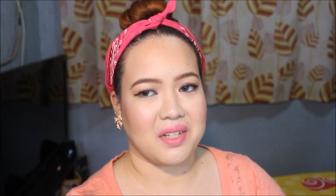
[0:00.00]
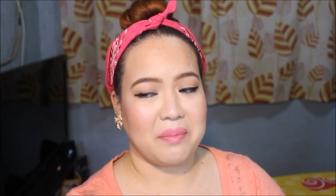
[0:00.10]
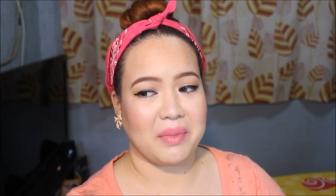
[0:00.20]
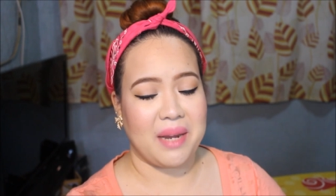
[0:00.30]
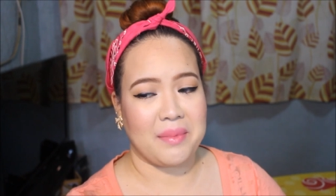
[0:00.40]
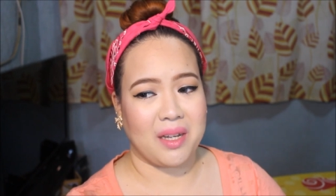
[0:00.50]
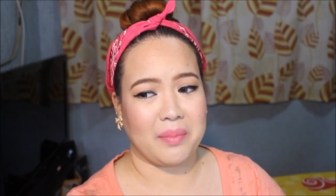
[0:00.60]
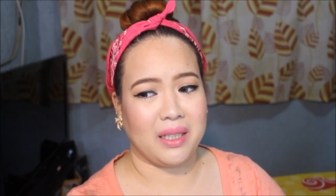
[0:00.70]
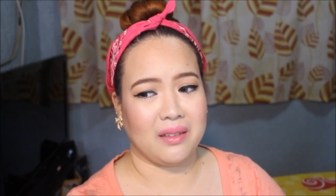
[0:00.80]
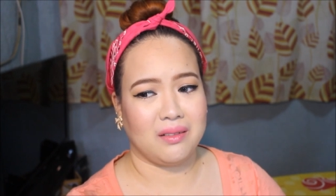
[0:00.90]
Sometimes
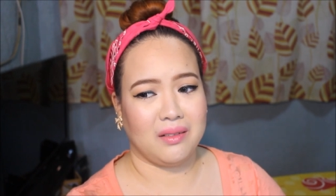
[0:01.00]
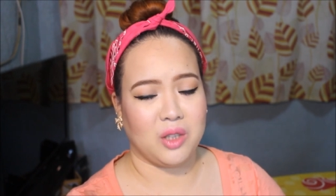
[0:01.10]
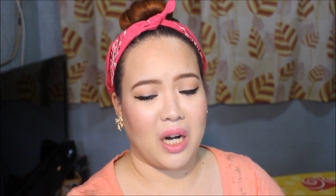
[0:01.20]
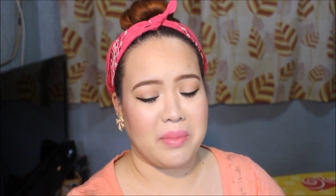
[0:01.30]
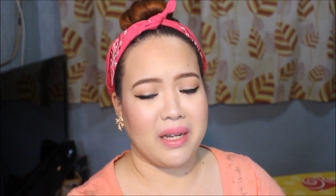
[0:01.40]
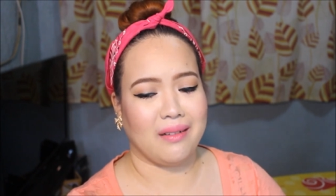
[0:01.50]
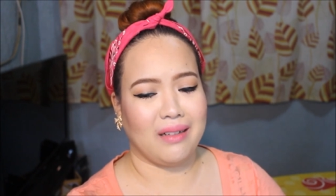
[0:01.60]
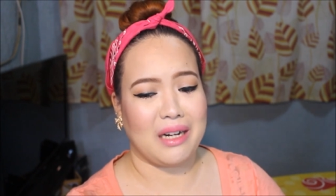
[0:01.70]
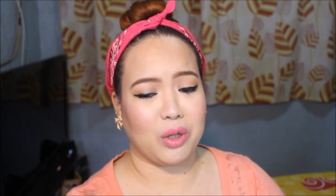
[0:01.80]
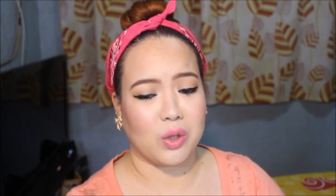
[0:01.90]
kapag grabbing
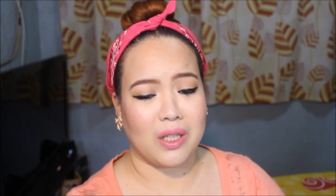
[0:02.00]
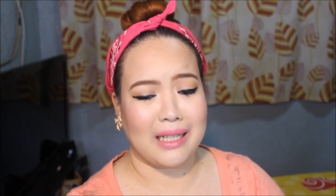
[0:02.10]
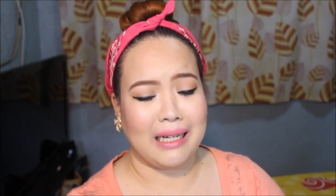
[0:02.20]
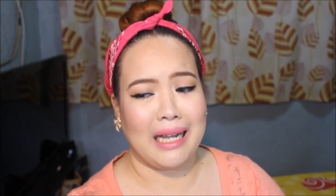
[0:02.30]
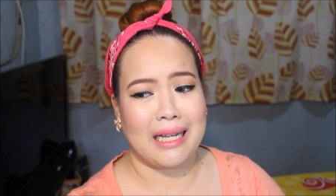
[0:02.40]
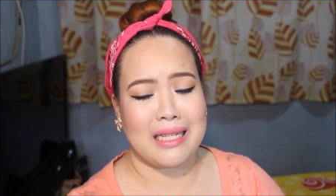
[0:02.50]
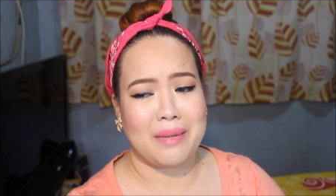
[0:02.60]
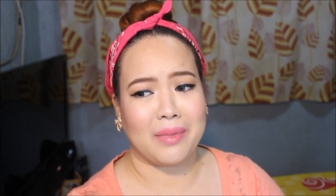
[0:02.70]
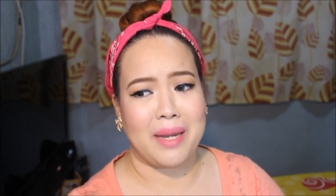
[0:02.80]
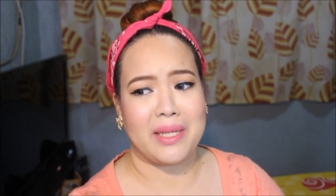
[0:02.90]
antok na talaga,
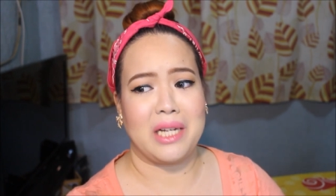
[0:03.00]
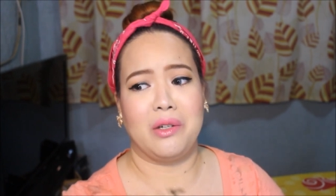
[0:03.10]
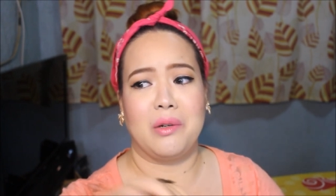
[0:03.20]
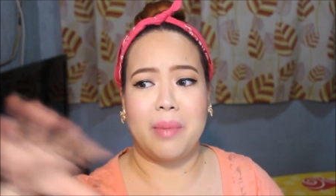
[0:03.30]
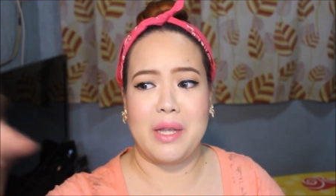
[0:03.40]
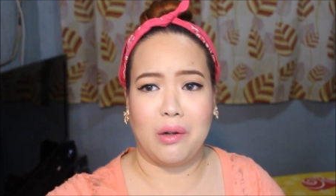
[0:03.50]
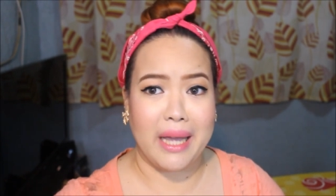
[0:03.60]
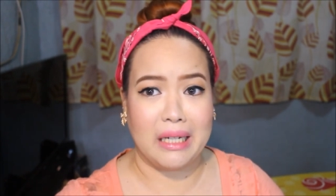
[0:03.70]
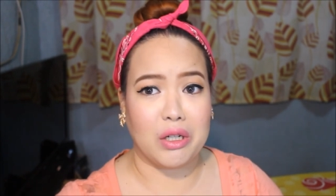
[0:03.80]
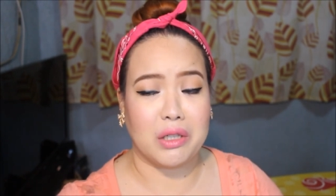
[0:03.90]
sometimes andon pa yung
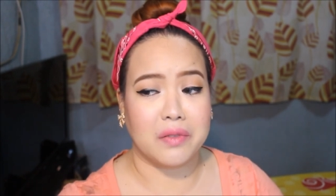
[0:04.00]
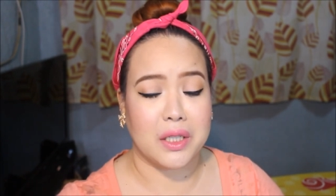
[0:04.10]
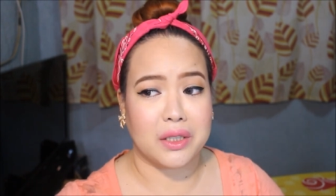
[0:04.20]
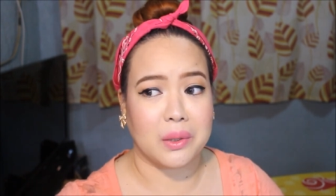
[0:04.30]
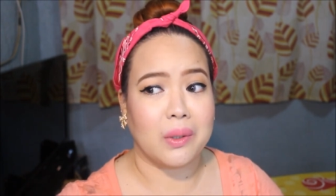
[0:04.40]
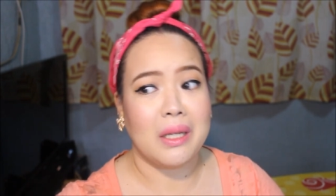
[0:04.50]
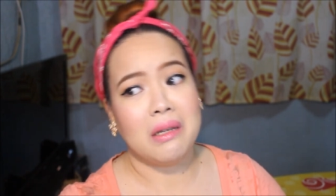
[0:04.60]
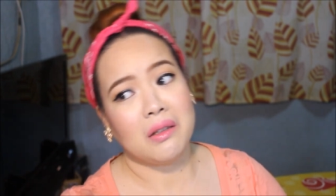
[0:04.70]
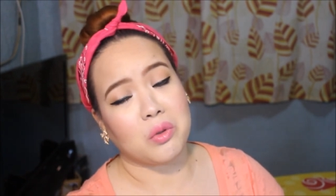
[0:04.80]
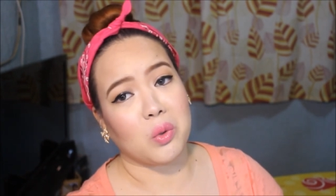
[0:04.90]
bed cover, so
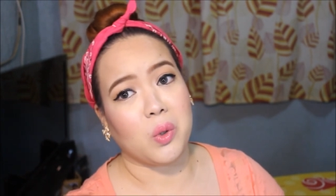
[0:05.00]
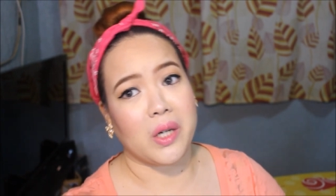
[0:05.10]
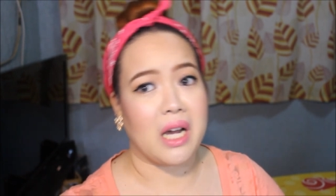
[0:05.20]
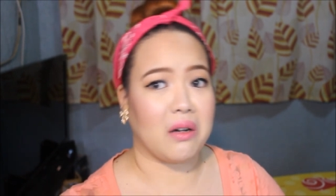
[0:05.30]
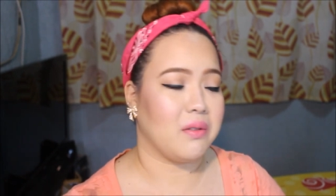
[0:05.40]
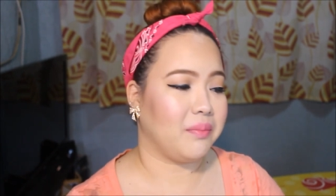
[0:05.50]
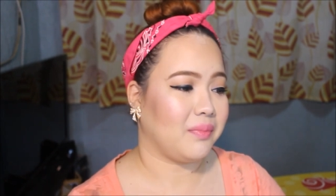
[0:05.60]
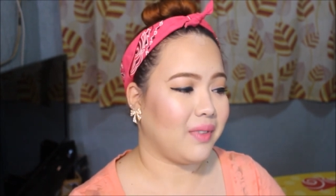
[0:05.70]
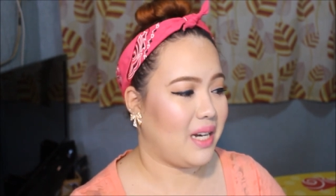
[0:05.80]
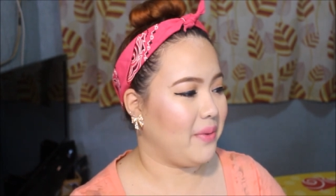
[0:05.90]
tutulog na ako.
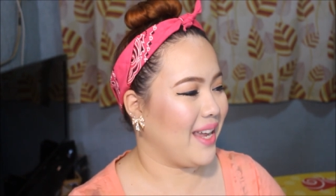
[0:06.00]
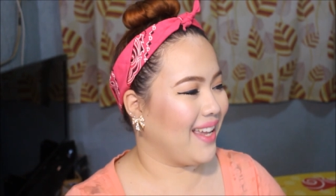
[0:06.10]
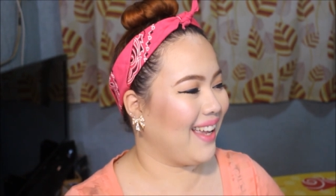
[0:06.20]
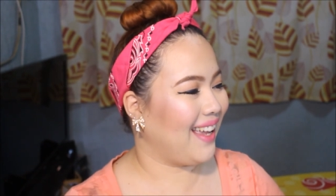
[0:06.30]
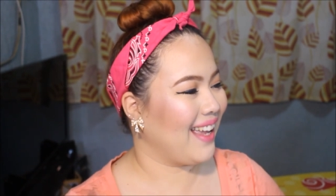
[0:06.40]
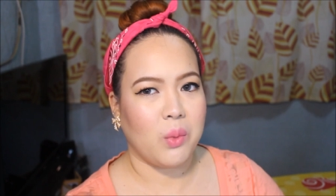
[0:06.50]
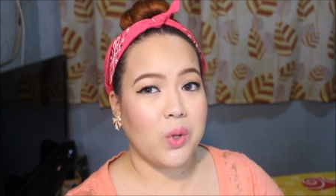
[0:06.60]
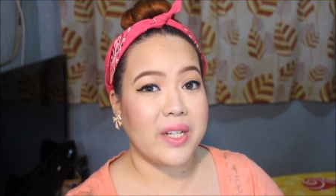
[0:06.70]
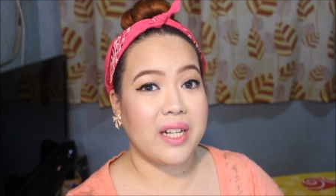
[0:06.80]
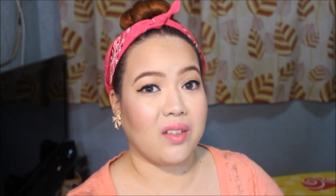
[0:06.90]
Anyway,
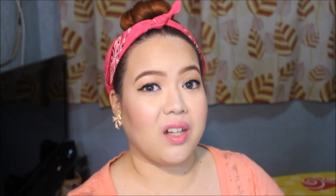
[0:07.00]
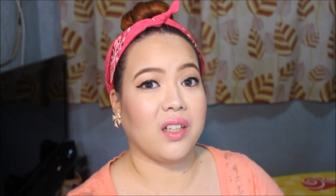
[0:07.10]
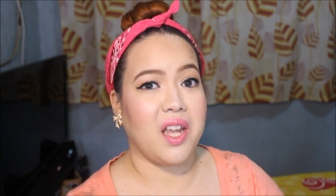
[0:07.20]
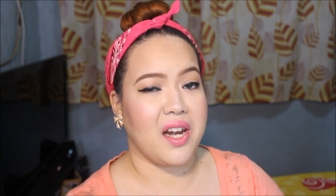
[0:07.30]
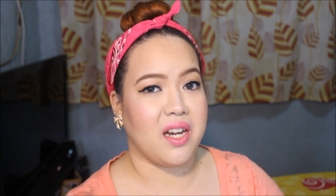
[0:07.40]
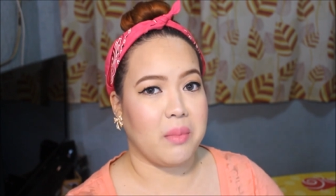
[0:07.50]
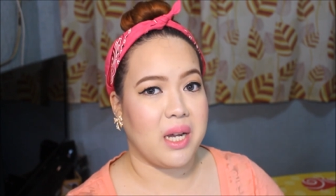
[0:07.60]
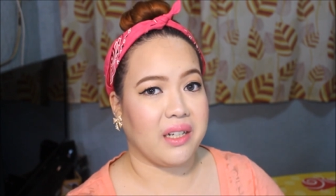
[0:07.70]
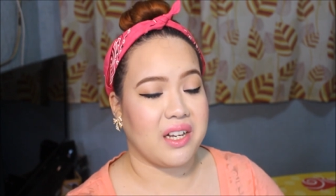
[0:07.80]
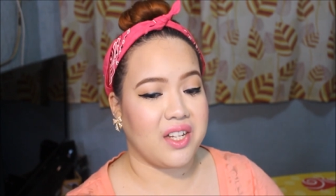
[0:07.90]
mostly tucked in
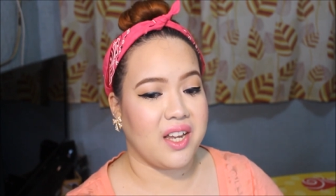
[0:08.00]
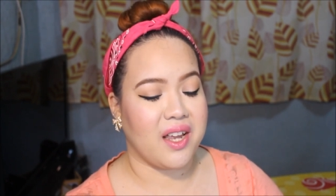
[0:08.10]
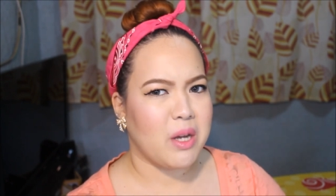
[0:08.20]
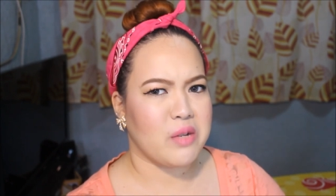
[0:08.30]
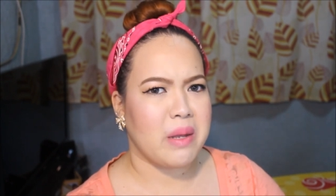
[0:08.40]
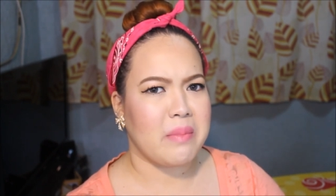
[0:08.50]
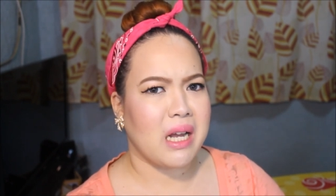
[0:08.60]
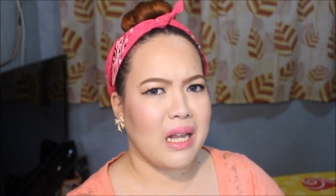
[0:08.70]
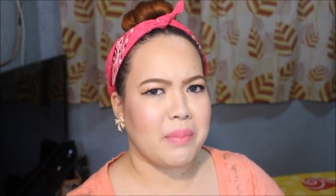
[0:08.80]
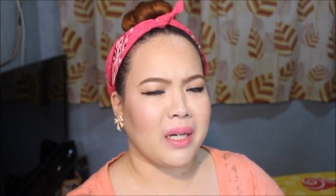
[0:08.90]
naman kasi medyo may
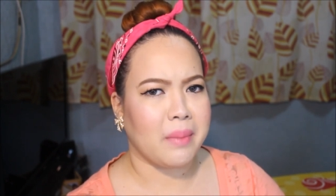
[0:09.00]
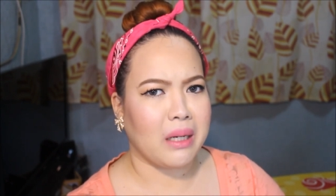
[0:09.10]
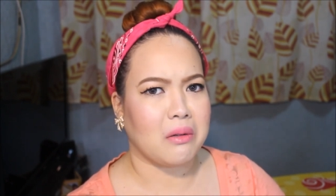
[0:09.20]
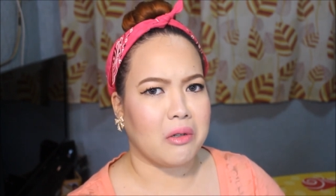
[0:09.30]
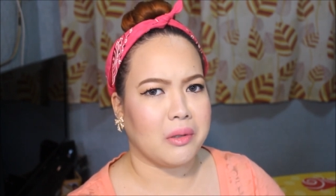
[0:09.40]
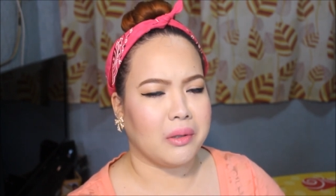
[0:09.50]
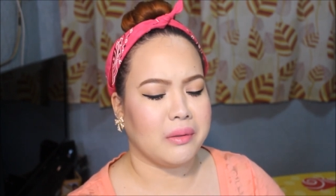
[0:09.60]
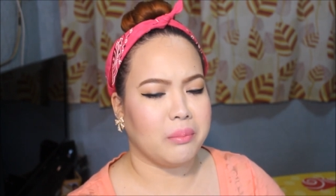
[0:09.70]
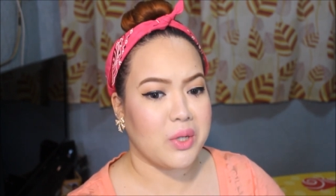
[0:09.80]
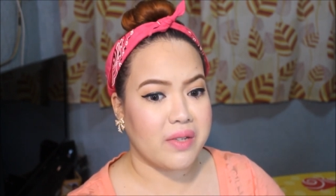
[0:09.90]
malay pa naman
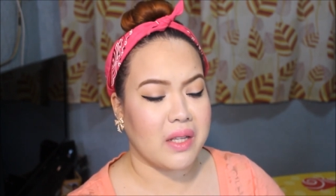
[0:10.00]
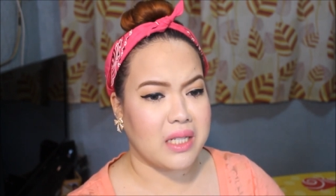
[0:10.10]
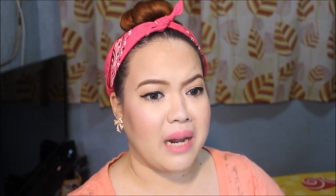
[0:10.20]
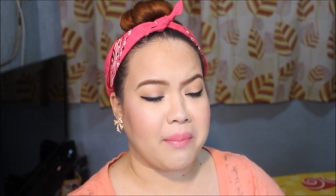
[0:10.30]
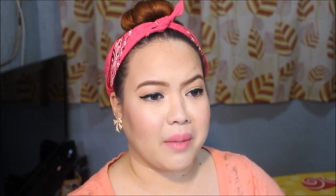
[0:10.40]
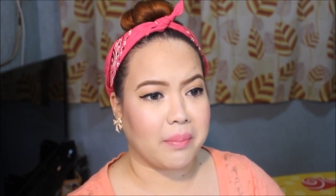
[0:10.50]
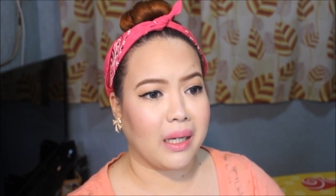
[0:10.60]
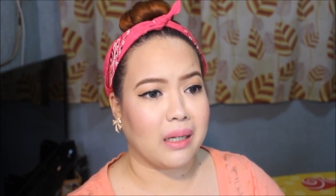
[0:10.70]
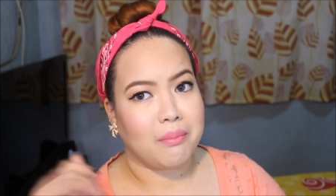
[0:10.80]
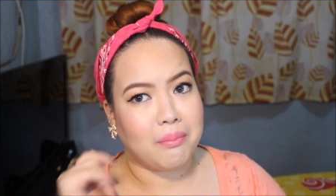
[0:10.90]
ako most of the time
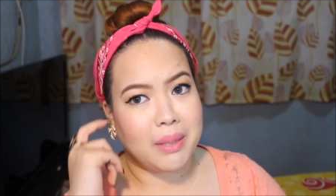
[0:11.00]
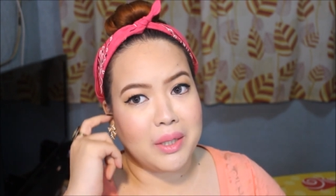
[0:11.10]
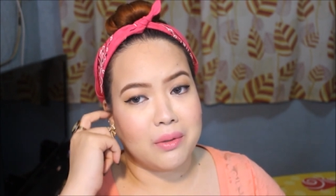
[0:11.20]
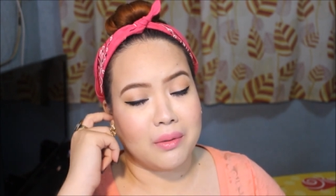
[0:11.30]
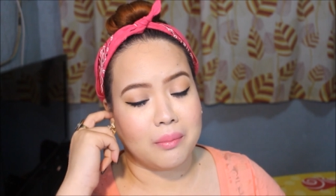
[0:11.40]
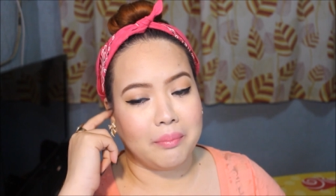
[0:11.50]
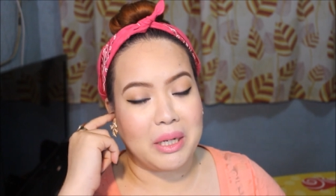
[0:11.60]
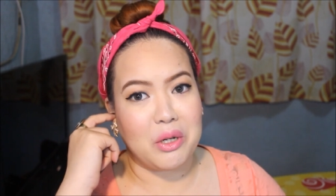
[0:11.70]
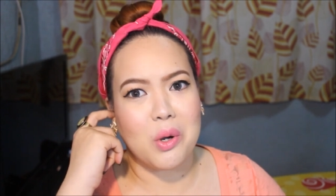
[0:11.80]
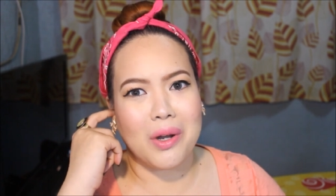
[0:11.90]
kapag
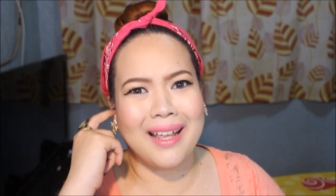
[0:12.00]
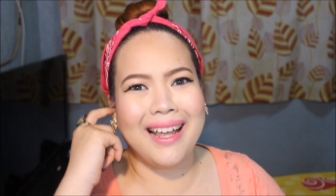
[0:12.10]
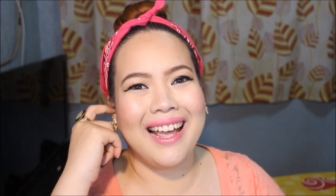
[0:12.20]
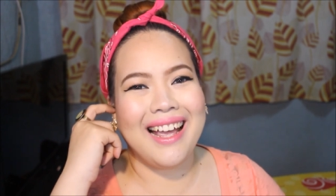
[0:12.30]
padong